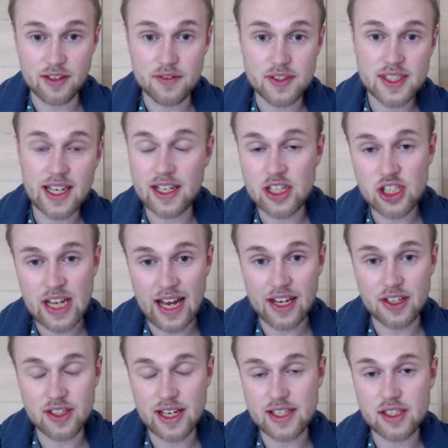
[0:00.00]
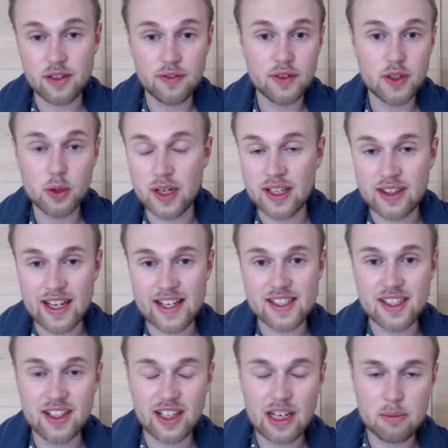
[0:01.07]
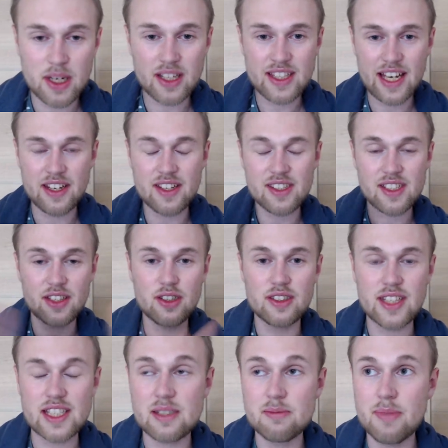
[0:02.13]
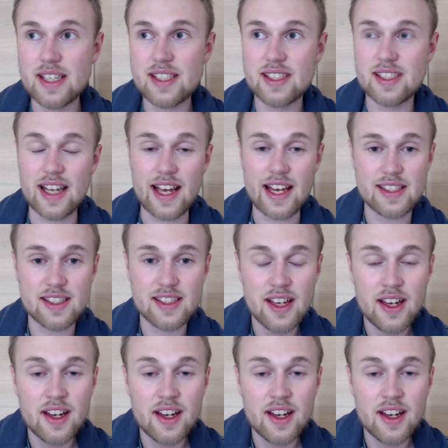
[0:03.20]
of setting challenges, of doing things, and there can be a tendency to dismiss this.